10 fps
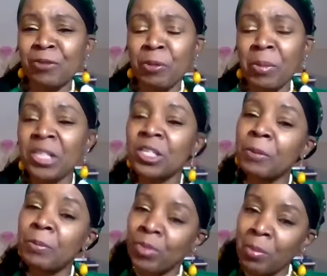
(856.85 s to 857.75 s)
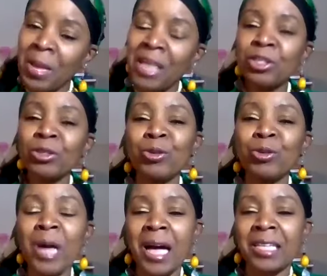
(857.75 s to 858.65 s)
information, make sure
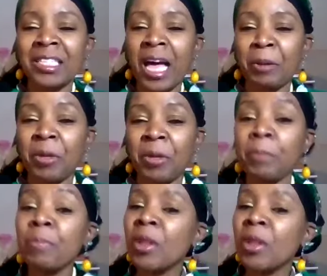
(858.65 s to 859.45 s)
you contact me.